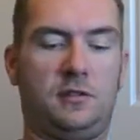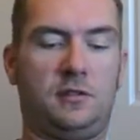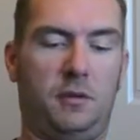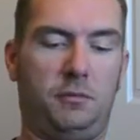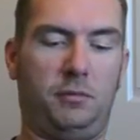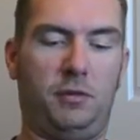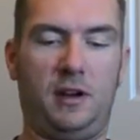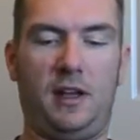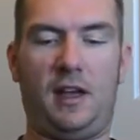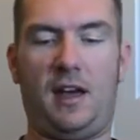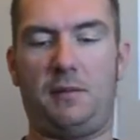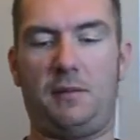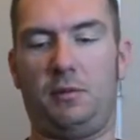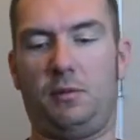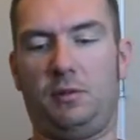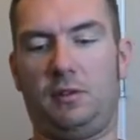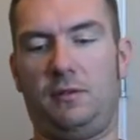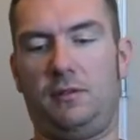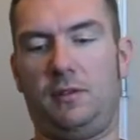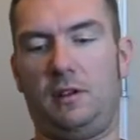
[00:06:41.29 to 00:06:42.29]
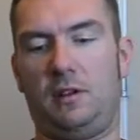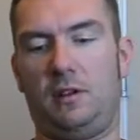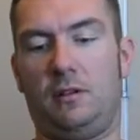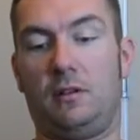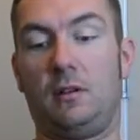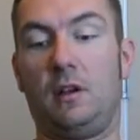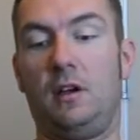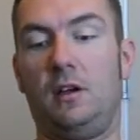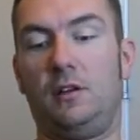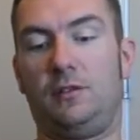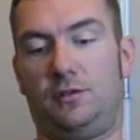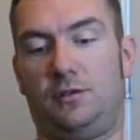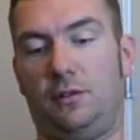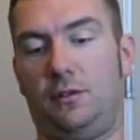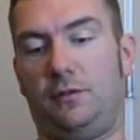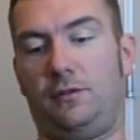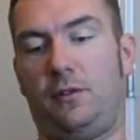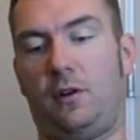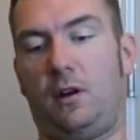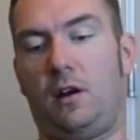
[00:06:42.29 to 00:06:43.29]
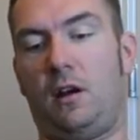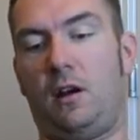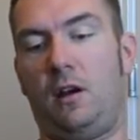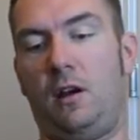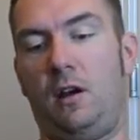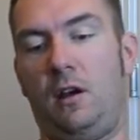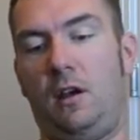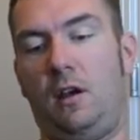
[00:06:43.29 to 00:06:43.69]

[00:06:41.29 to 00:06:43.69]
So I'm pretty happy with the video so far.